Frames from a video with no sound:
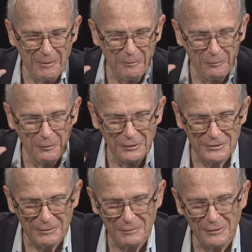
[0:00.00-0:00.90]

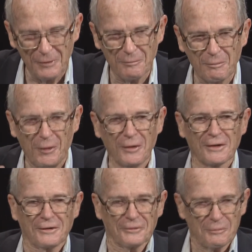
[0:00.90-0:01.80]
wisdom or
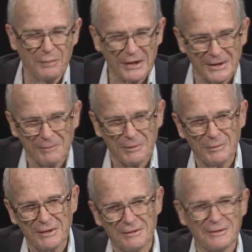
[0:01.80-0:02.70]
politicos picked him to
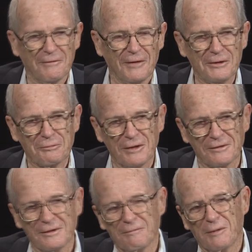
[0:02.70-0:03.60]
be the vice
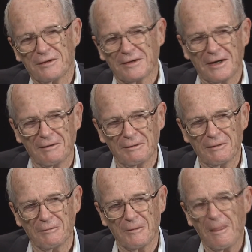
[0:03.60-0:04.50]
president in place of Harry.
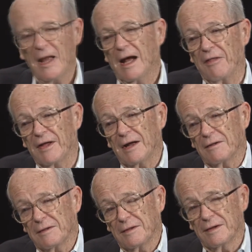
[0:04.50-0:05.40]
And
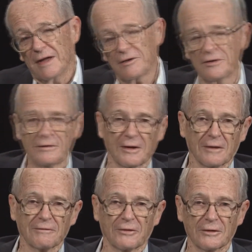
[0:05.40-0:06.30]
then the next
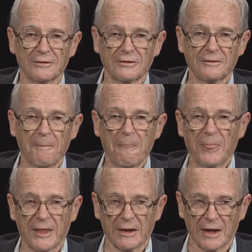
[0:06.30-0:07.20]
thing, of course,
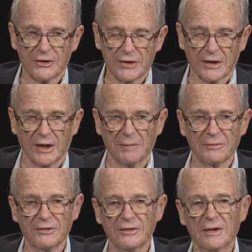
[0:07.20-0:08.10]
the election
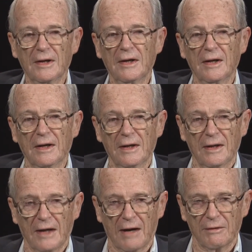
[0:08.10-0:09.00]
comes.
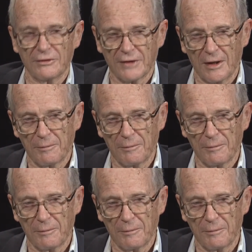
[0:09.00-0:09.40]
Harry's now